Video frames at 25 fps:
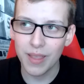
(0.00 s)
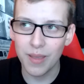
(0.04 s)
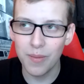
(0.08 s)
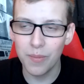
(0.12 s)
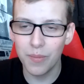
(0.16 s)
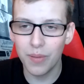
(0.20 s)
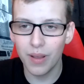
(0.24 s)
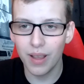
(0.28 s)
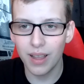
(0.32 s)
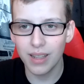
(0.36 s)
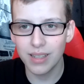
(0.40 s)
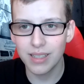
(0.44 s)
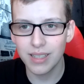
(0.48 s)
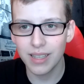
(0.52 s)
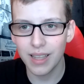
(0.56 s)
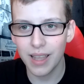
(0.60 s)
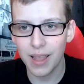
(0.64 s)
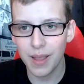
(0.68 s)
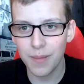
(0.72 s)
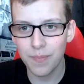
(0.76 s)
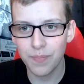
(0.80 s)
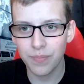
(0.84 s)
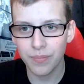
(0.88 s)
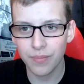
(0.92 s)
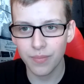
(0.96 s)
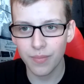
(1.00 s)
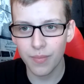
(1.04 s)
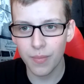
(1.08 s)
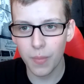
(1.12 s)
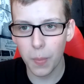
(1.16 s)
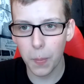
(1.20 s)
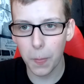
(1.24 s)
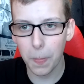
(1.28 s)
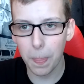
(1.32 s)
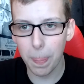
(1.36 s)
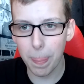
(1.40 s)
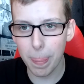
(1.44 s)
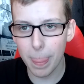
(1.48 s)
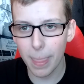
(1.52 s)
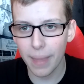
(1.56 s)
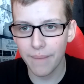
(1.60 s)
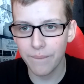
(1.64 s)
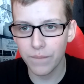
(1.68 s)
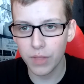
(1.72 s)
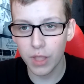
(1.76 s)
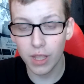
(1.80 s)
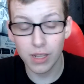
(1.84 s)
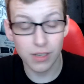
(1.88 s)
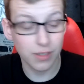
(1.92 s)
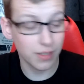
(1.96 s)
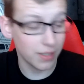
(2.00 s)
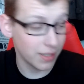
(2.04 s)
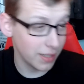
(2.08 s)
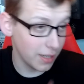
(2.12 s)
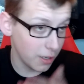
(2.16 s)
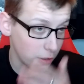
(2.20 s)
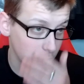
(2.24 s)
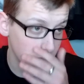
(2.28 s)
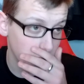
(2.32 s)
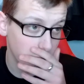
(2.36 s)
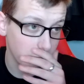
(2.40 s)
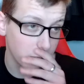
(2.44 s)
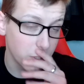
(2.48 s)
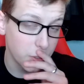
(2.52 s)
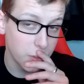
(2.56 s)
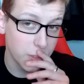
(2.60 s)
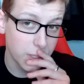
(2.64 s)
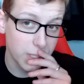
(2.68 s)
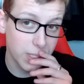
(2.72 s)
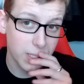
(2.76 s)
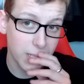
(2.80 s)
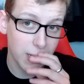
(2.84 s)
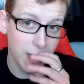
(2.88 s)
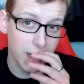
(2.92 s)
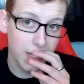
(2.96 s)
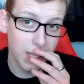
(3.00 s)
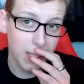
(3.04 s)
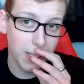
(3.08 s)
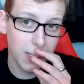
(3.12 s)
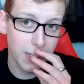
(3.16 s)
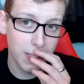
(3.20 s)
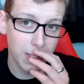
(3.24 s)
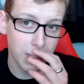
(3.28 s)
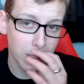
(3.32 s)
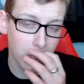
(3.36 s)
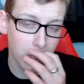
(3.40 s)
But um, is there anything else I should? Uh,